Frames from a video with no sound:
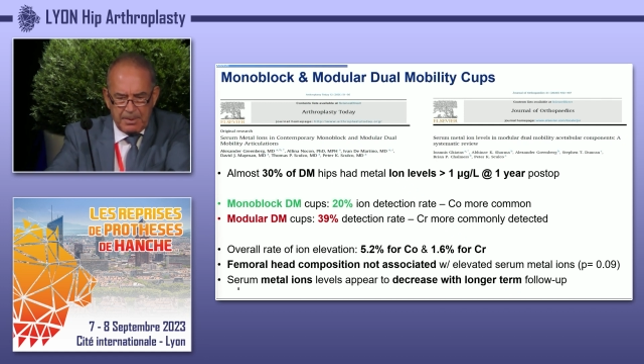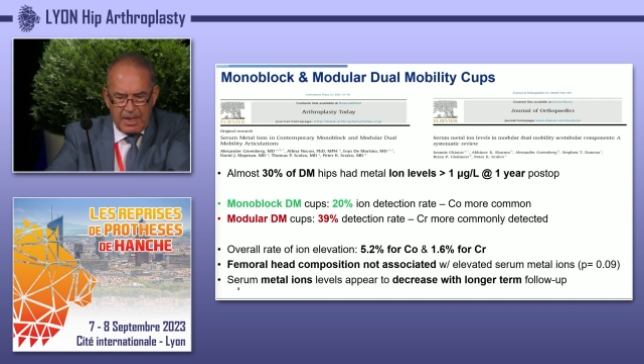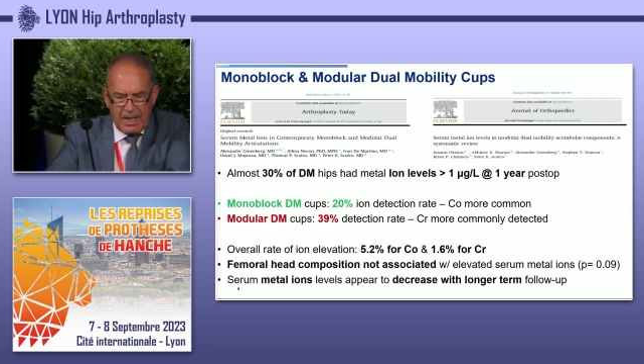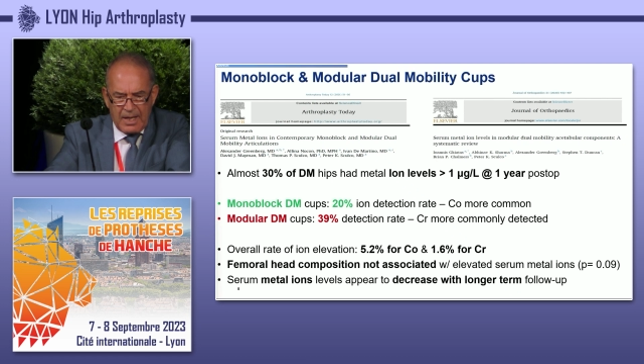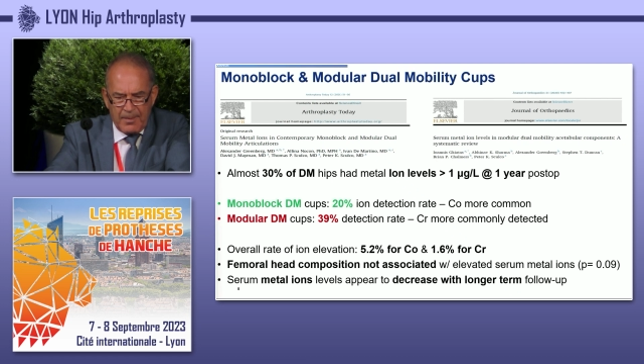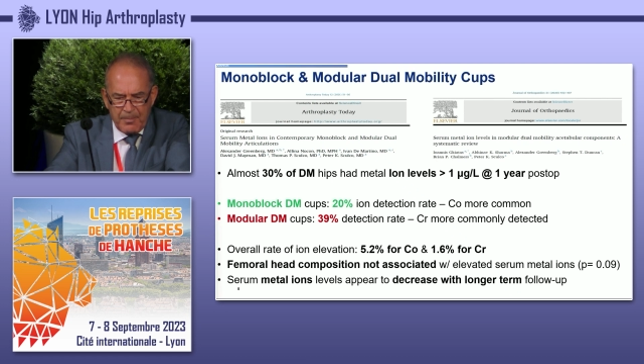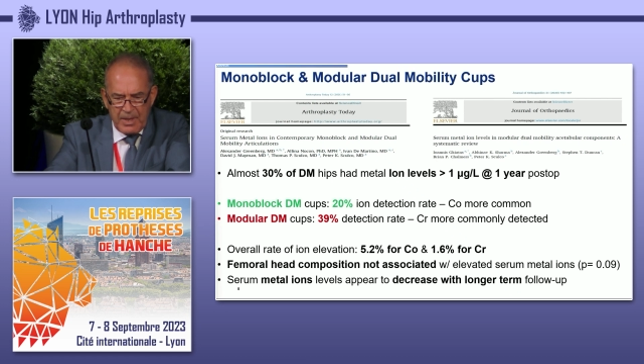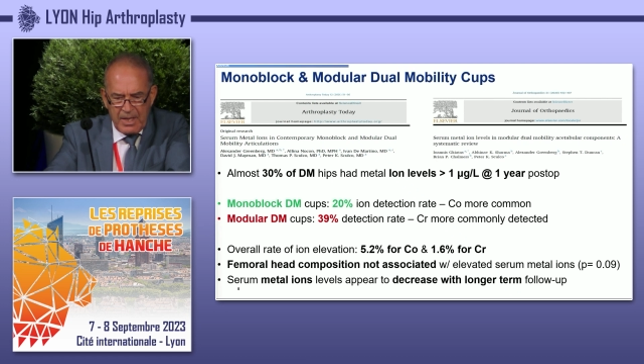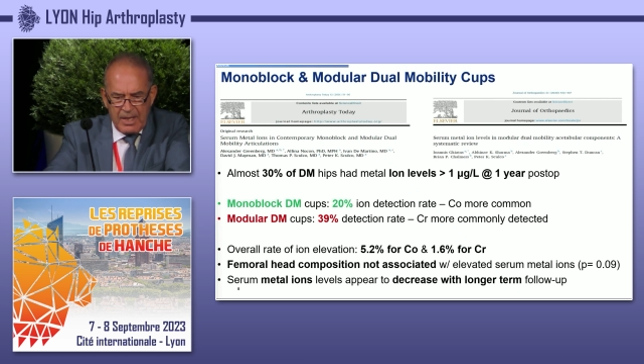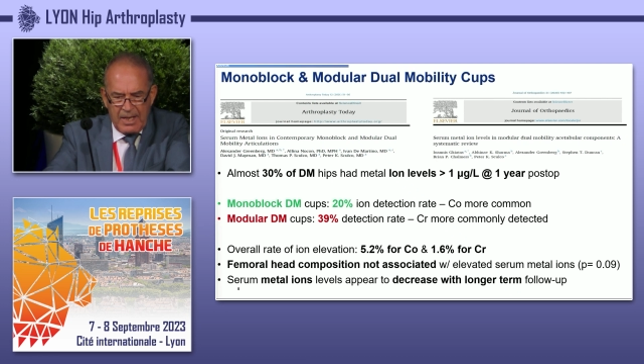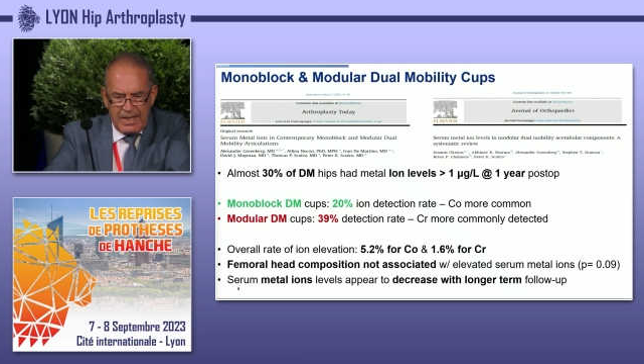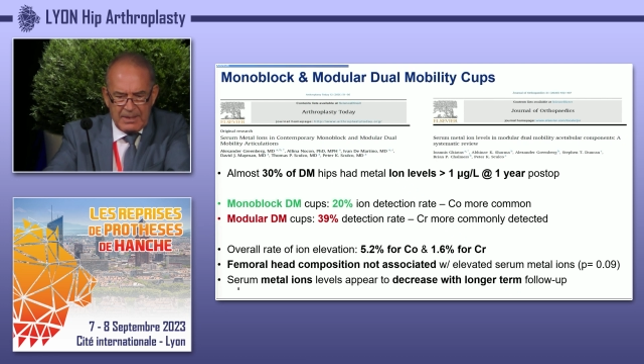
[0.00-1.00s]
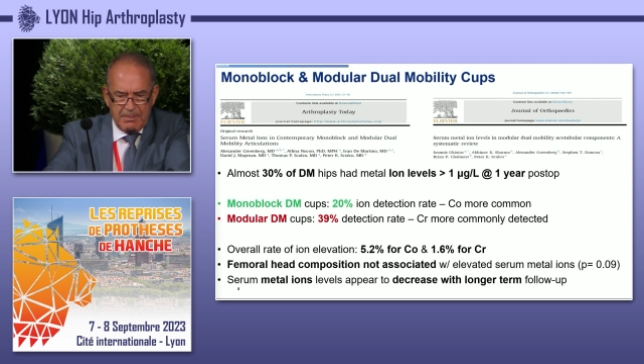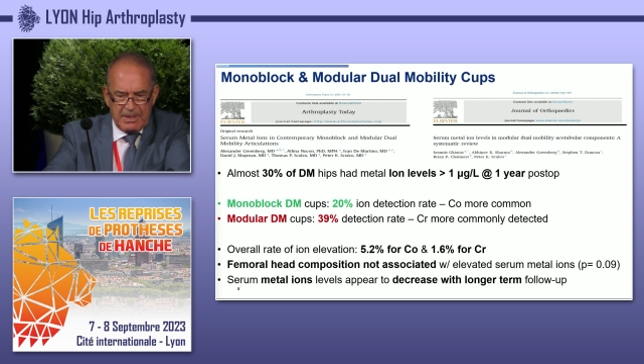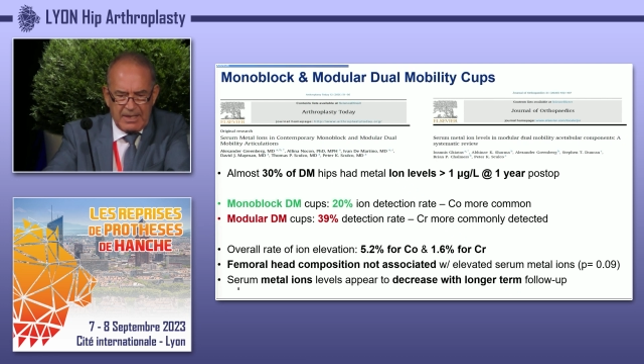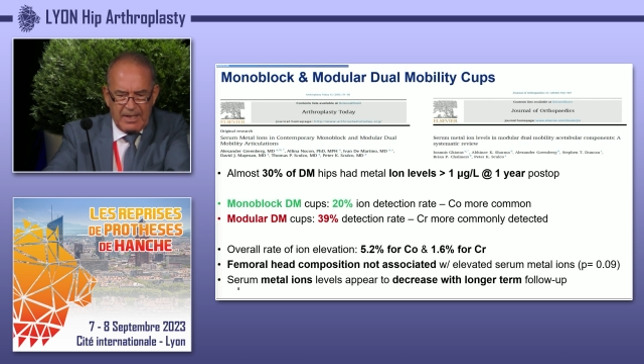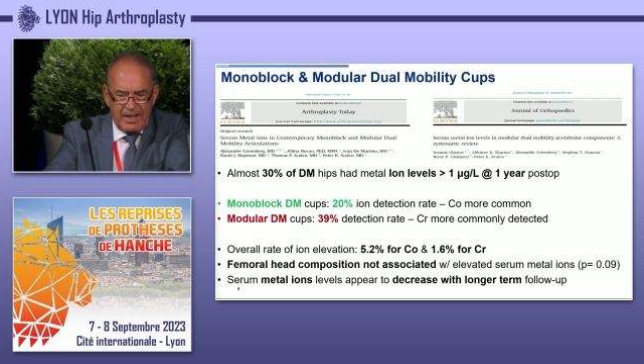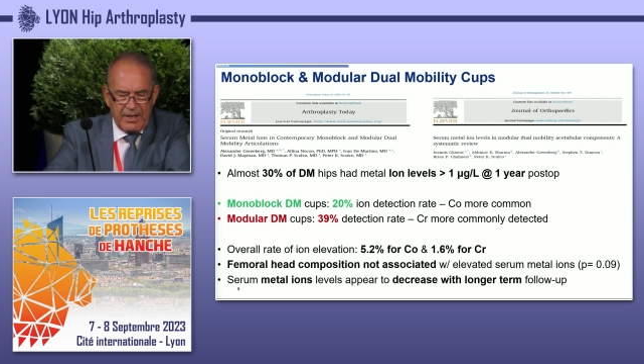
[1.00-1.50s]
had
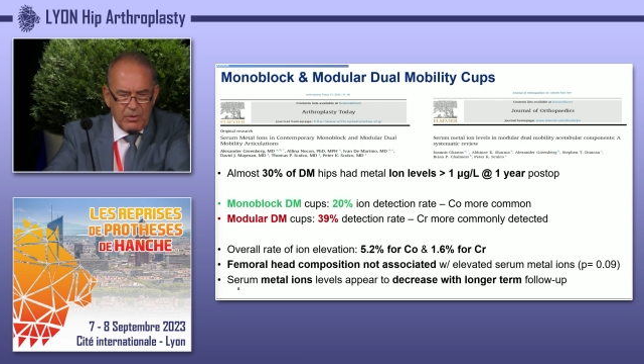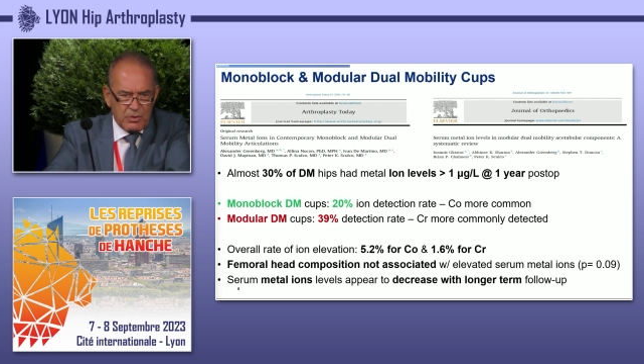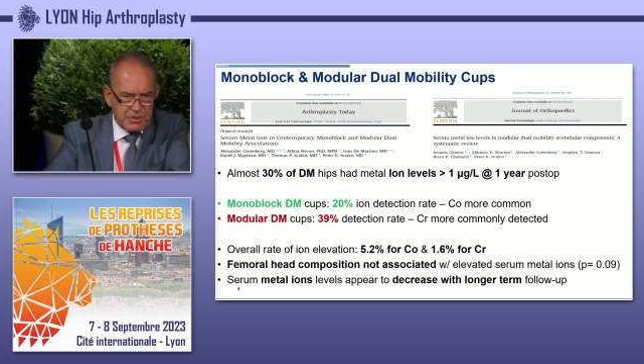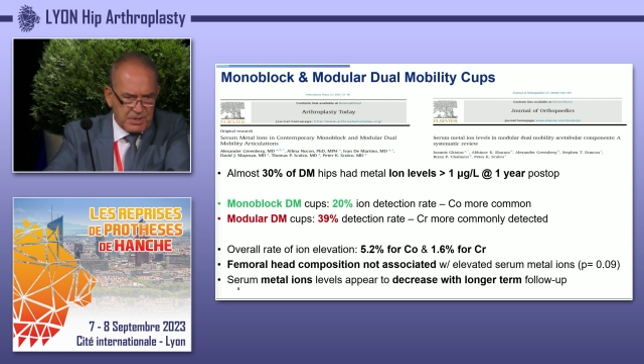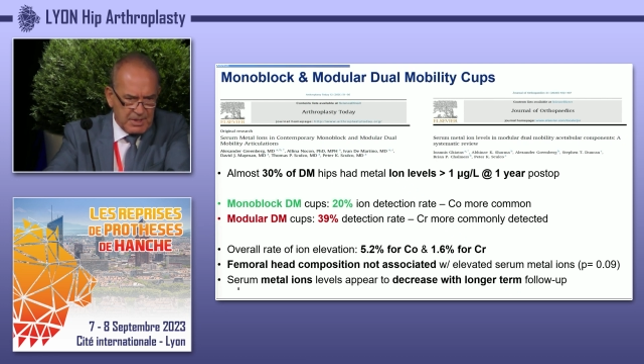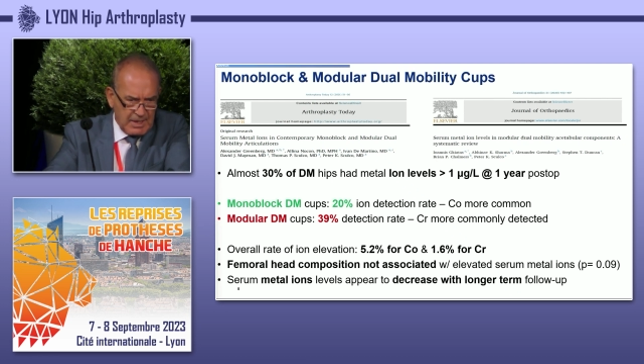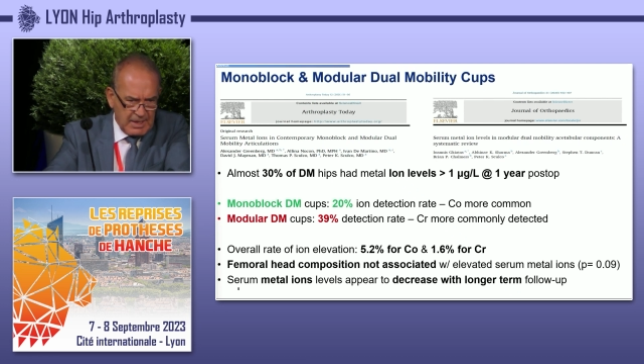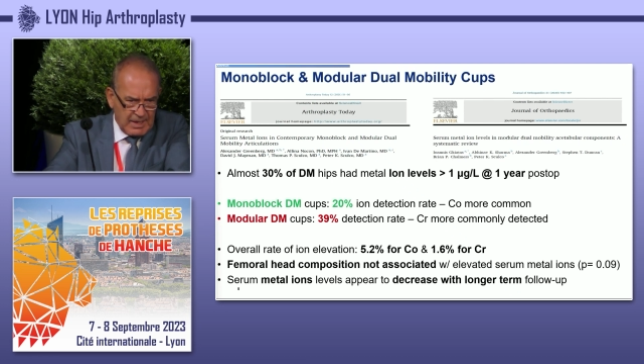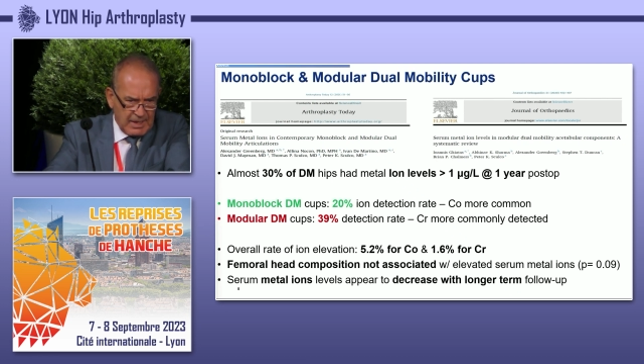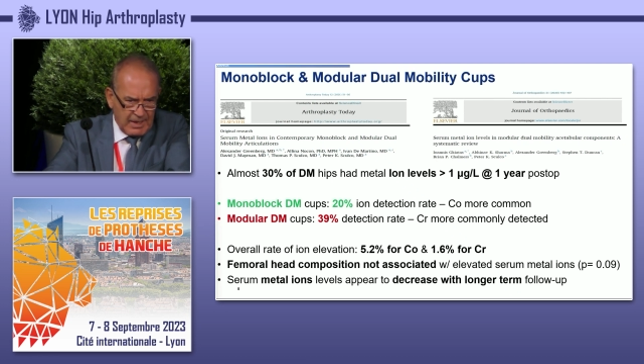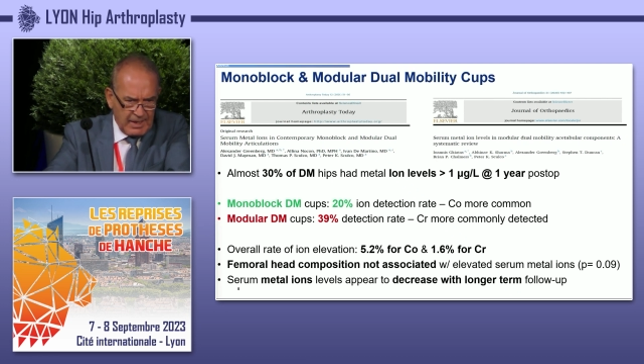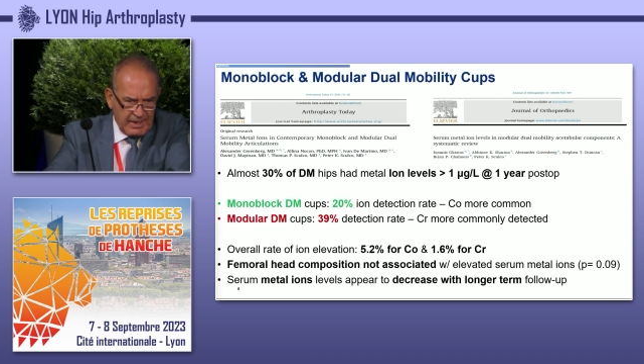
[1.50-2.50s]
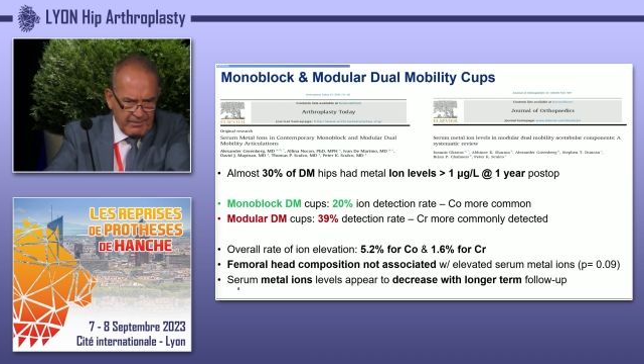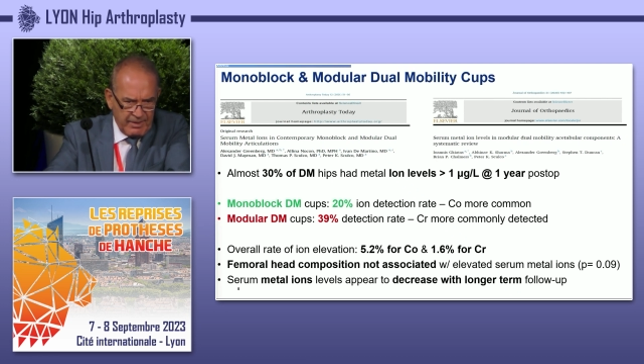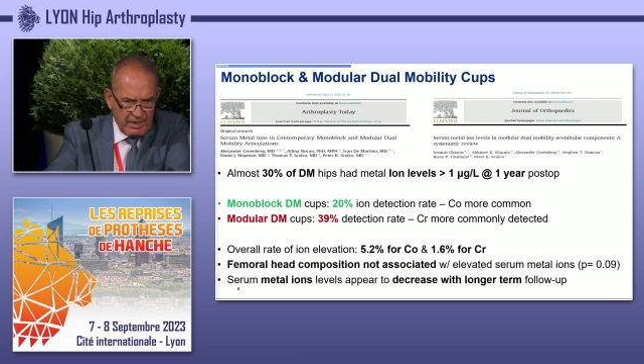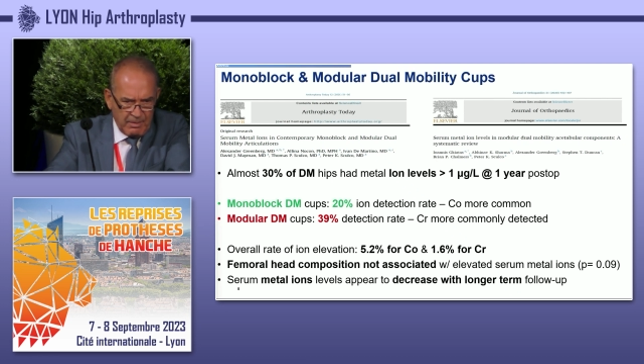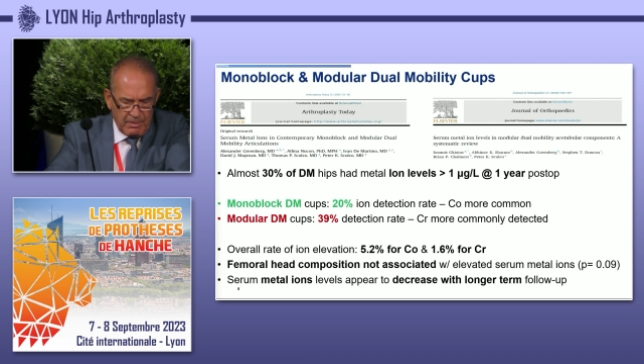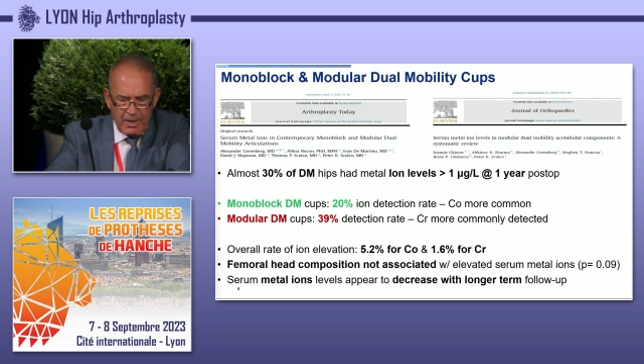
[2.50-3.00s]
metal ions
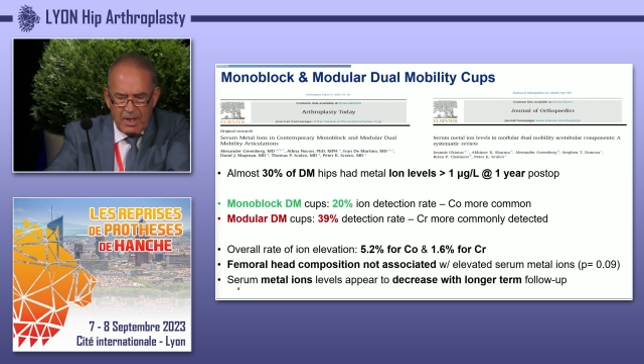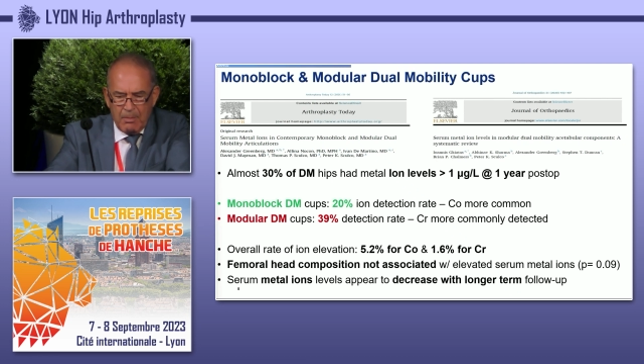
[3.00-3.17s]
level